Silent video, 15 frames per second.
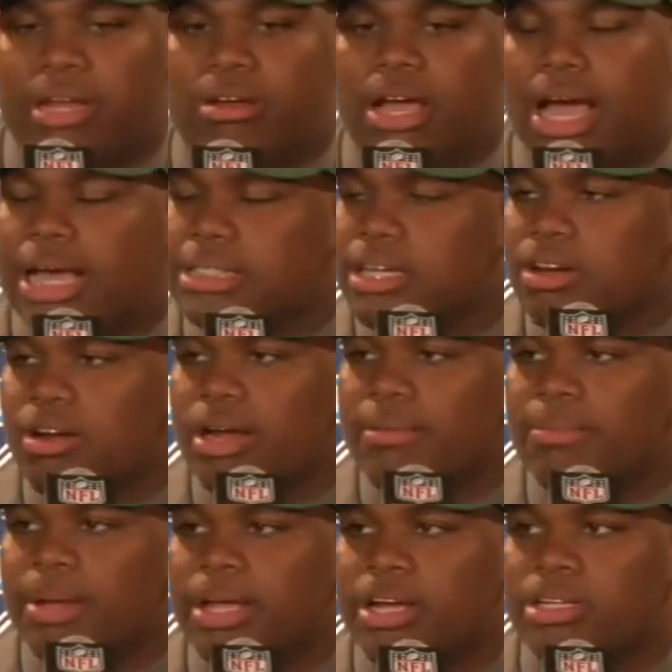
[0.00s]
Those guys are
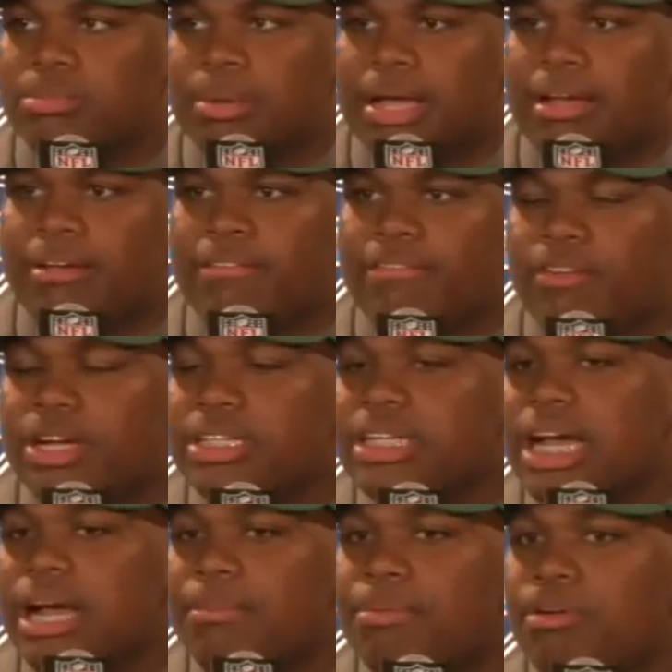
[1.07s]
great players, man.
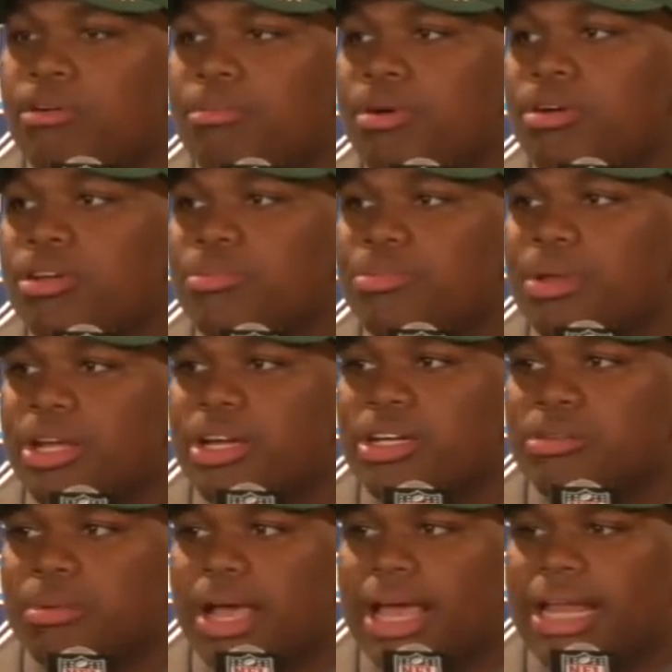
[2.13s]
Franchise Pro Bowler
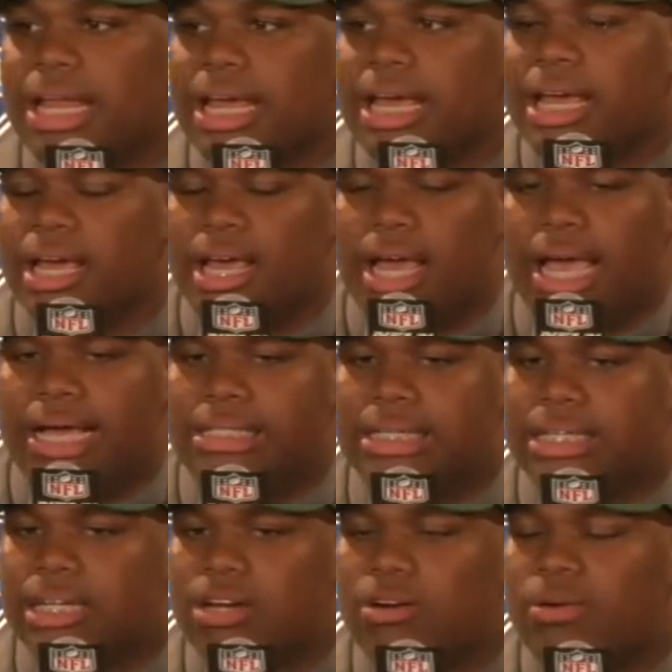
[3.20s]
players, man. That and
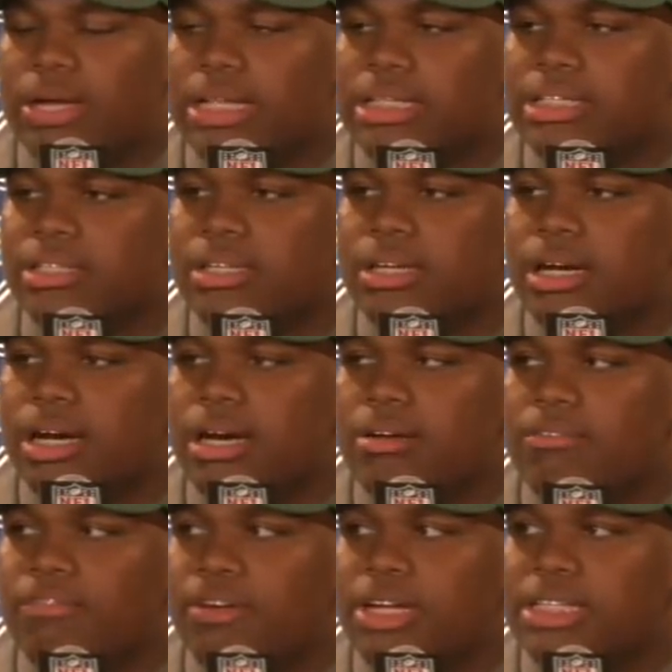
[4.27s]
just to go into a
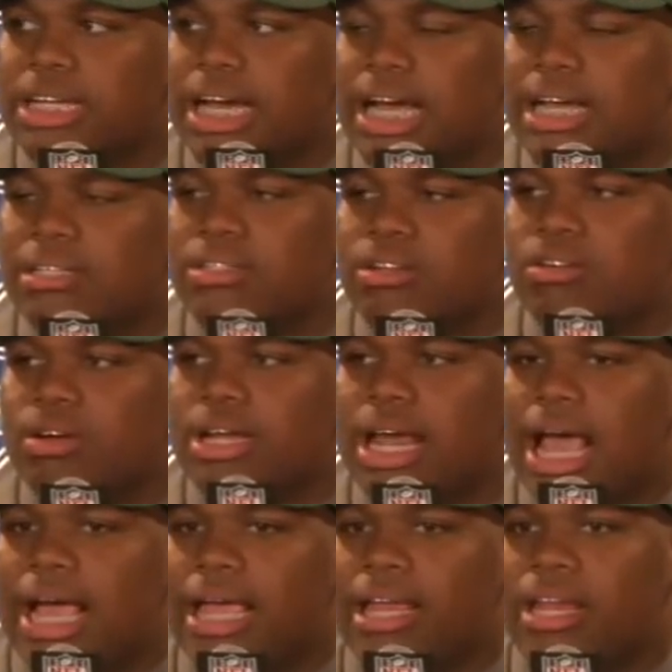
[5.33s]
franchise knowing that
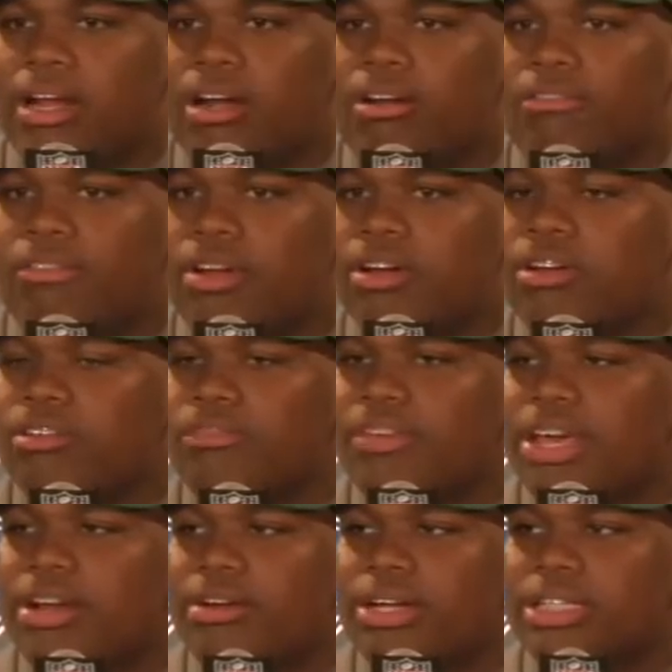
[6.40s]
I can learn from those
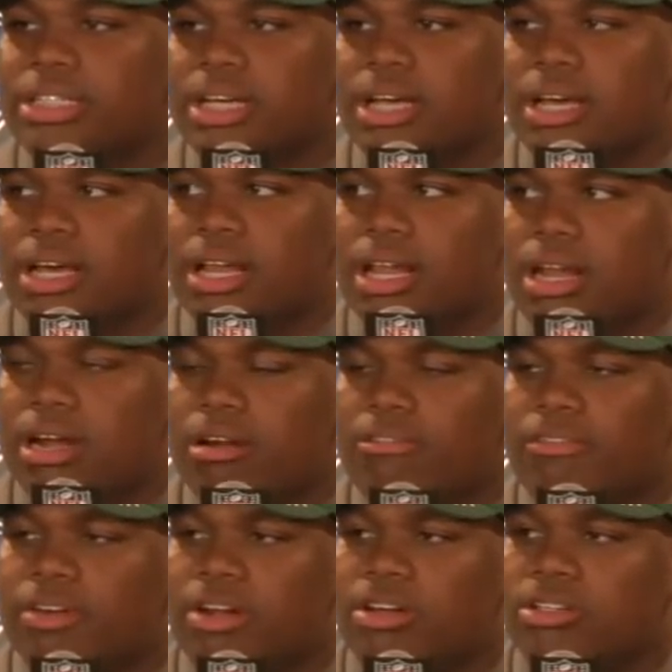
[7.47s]
veterans, learn
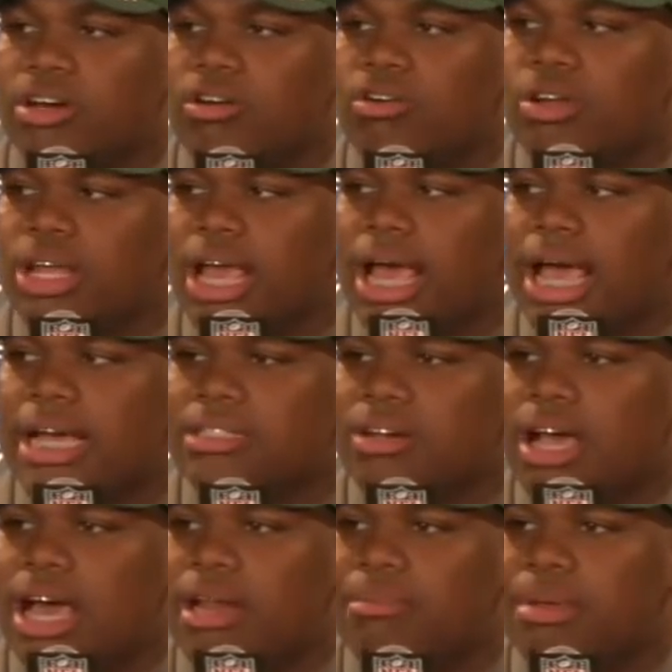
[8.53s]
from those older guys on
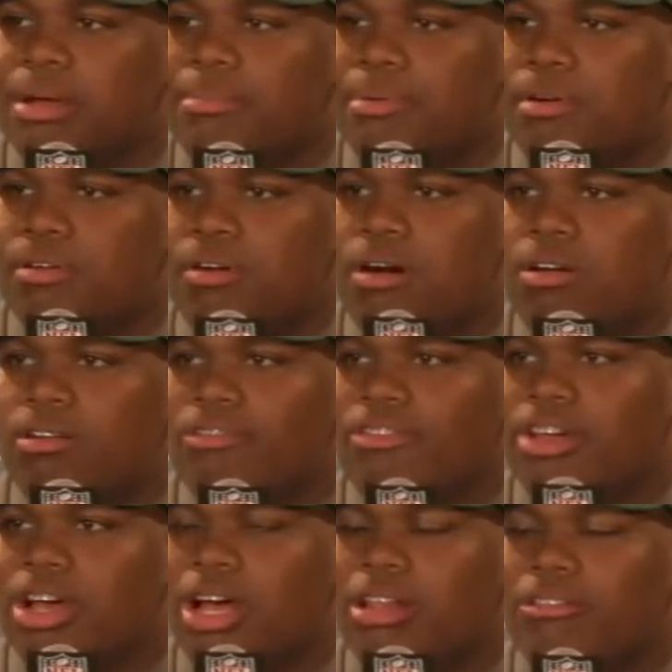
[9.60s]
how to be a pro on the
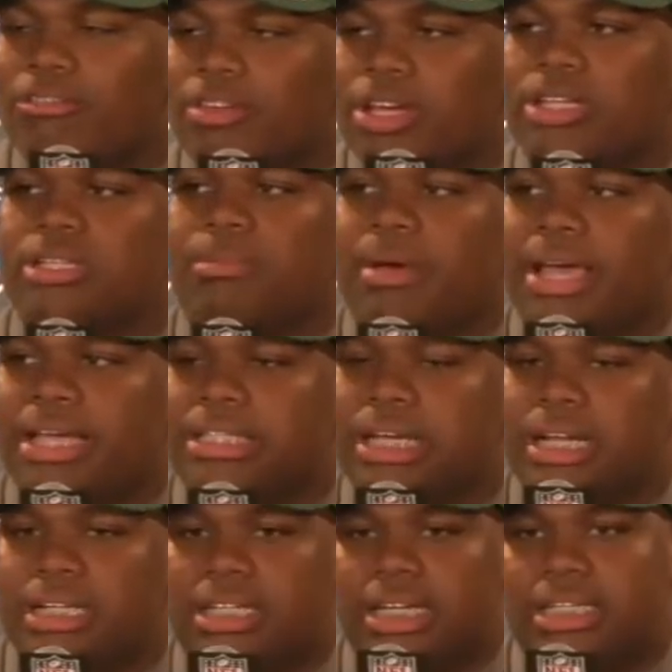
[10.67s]
field, off the field is
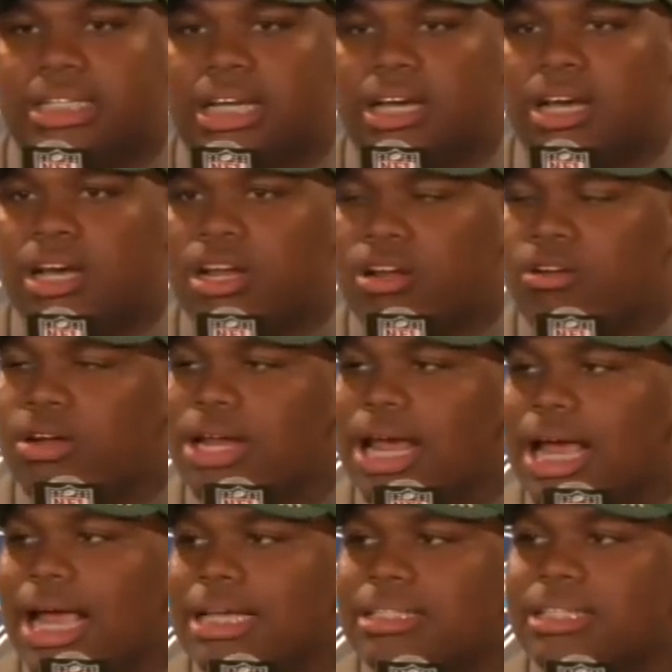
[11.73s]
amazing. And just knowing that
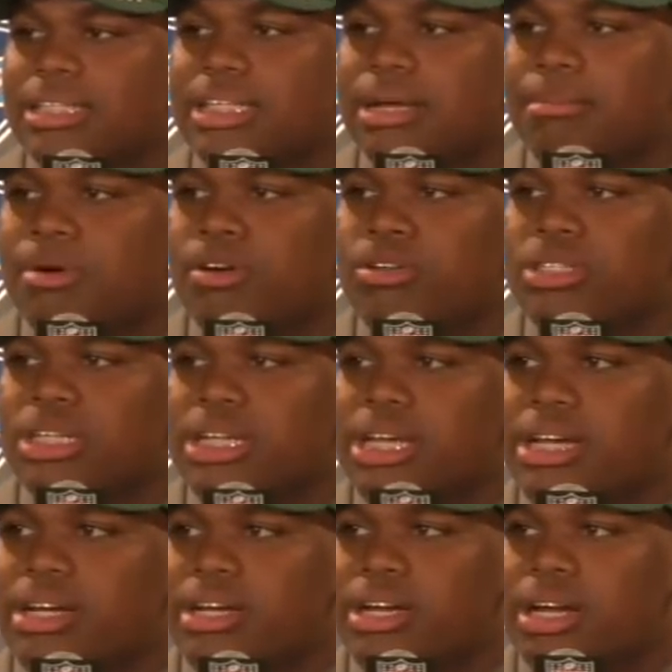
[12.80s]
I got C.J. Mosley
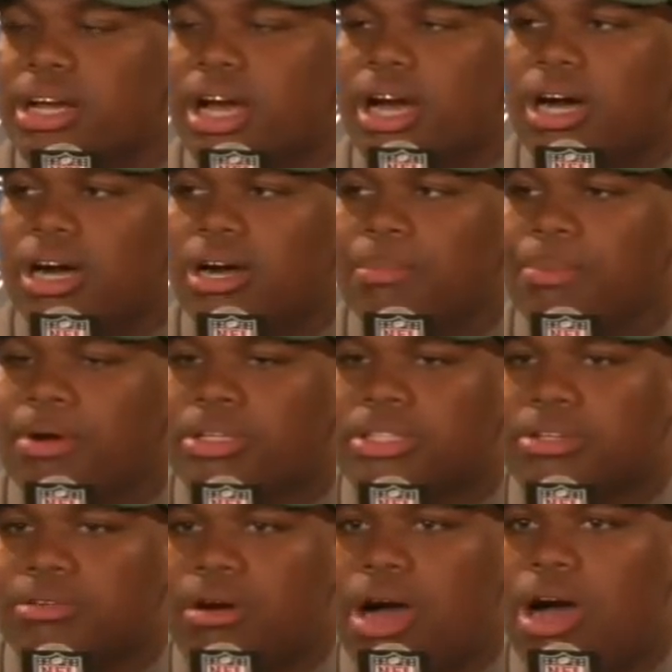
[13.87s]
there, uh, a
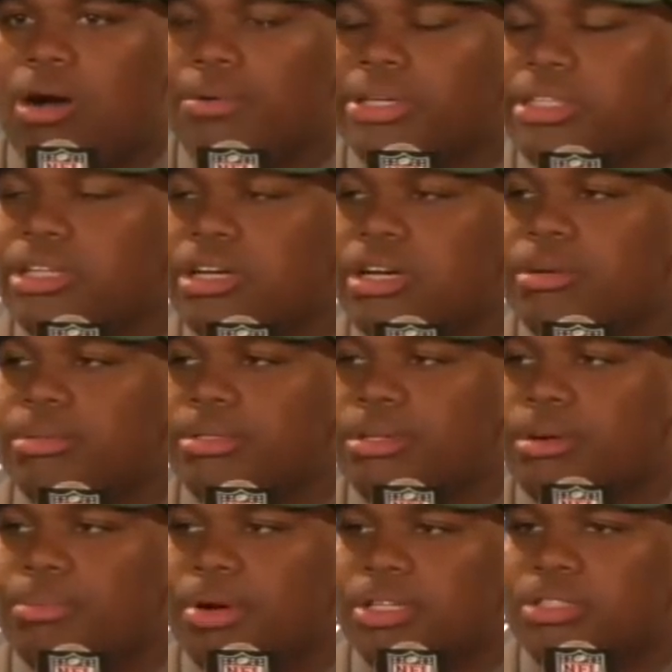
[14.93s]
person who I always look up to,
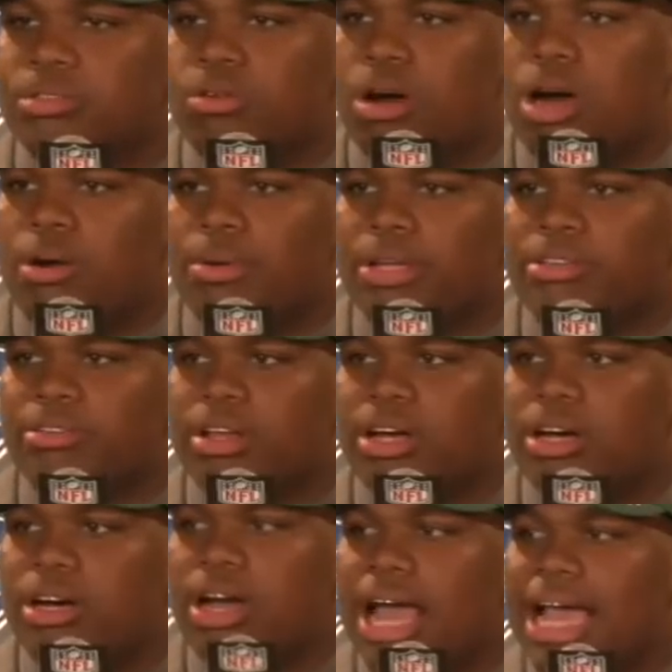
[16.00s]
a person who I always
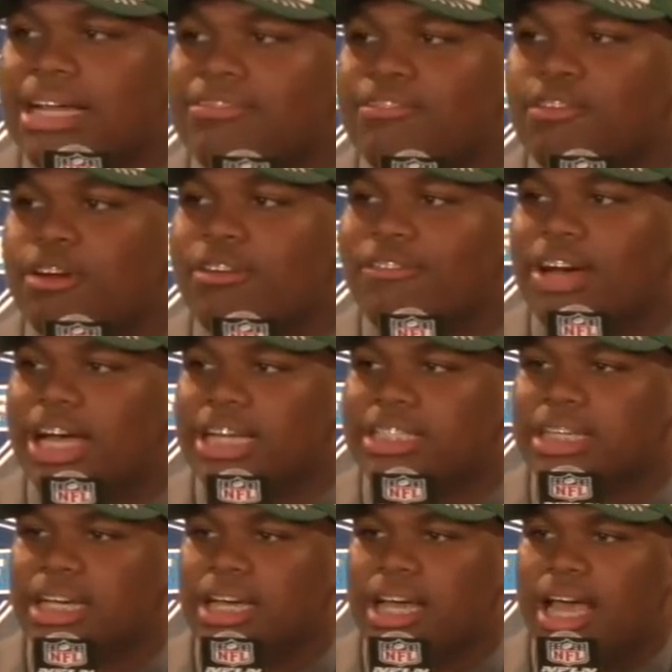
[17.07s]
uh, asked for advice
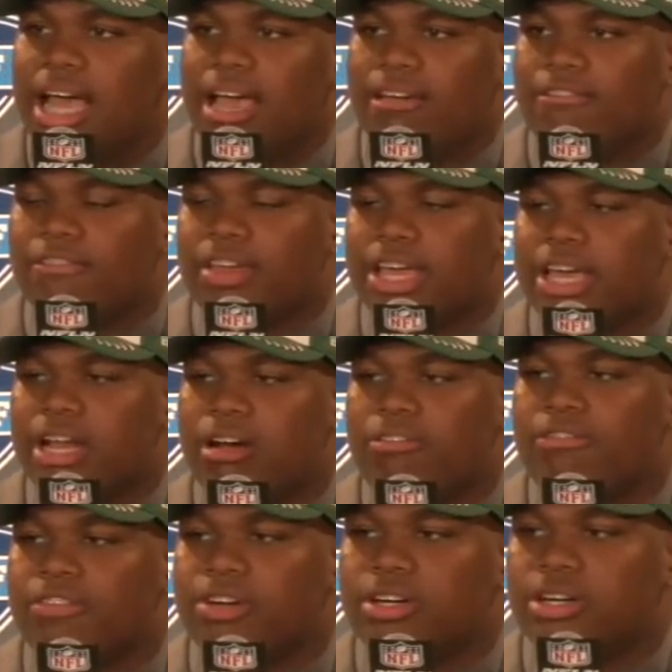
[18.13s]
and fed
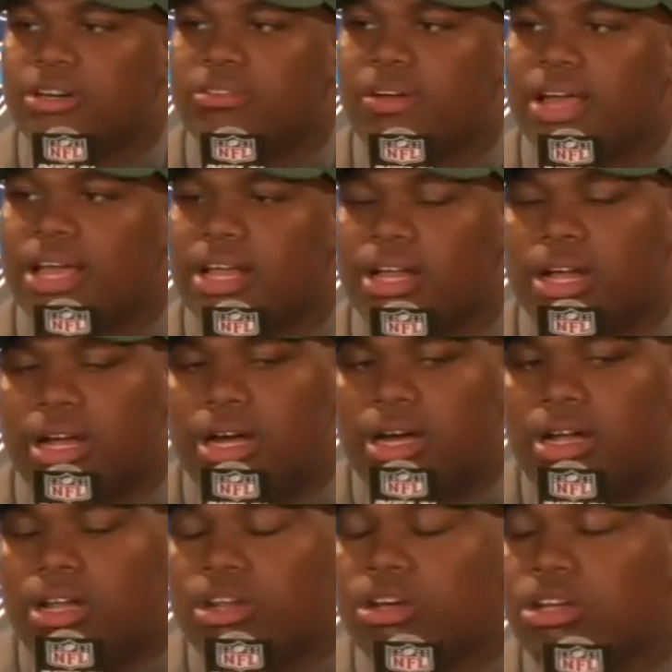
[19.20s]
off of and
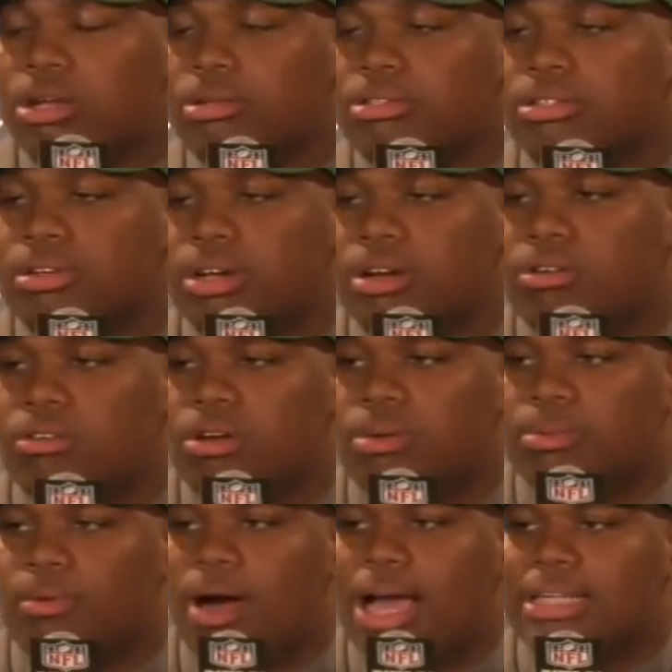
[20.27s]
uh, looked up to and grew up
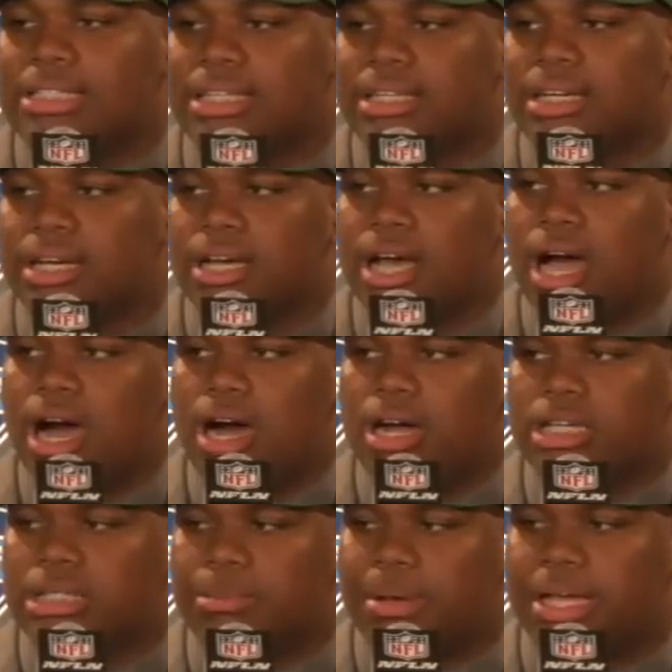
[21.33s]
watching uh,
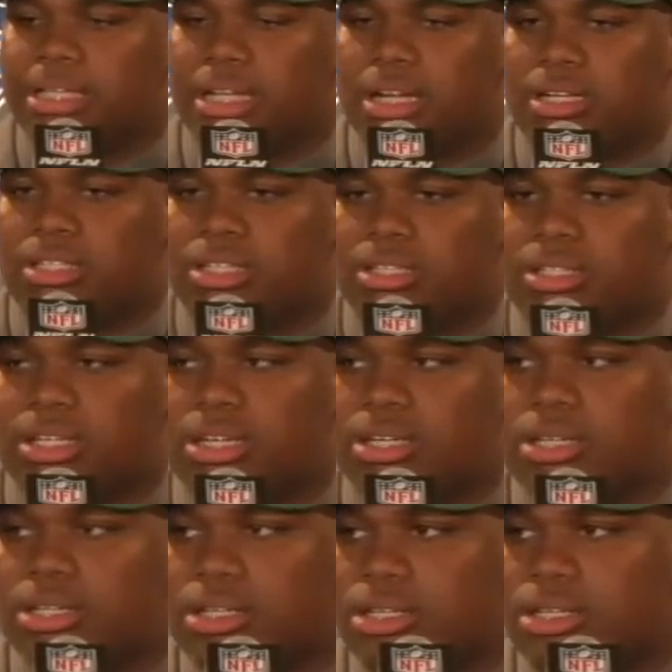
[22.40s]
is amazing also. So.